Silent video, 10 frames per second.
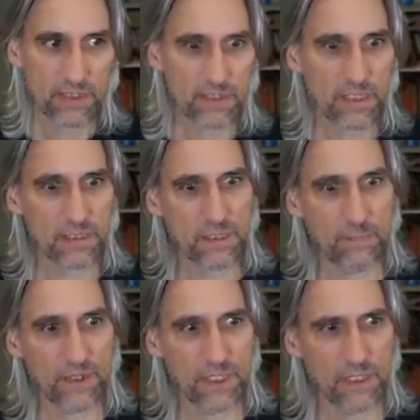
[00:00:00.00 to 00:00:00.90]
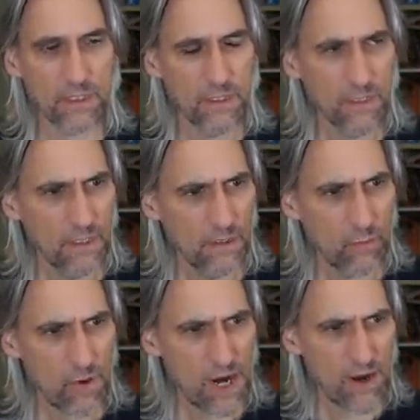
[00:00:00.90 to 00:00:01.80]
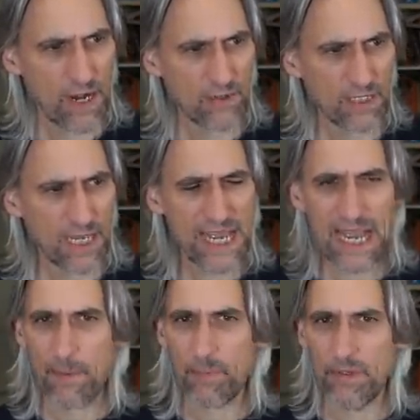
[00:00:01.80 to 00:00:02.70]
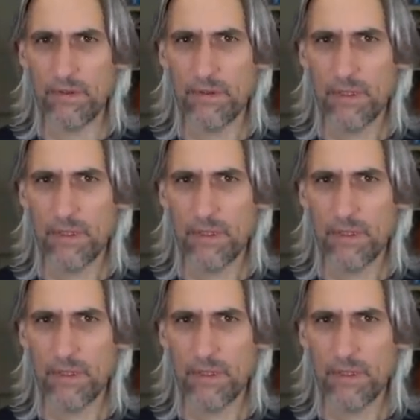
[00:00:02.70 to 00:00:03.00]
And suddenly I'm thinking, wow, how did that happen?